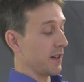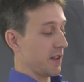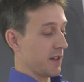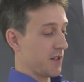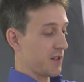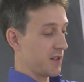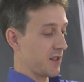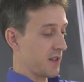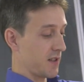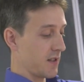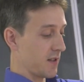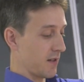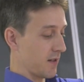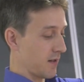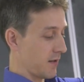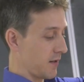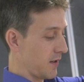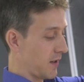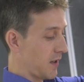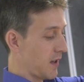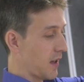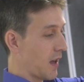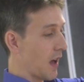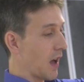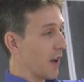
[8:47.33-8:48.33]
and it's just a,
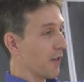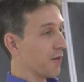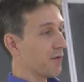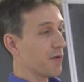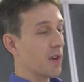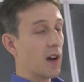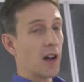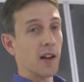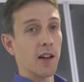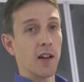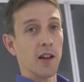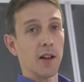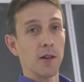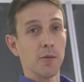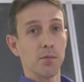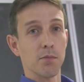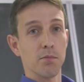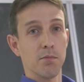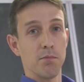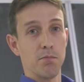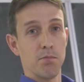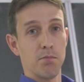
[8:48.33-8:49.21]
a finite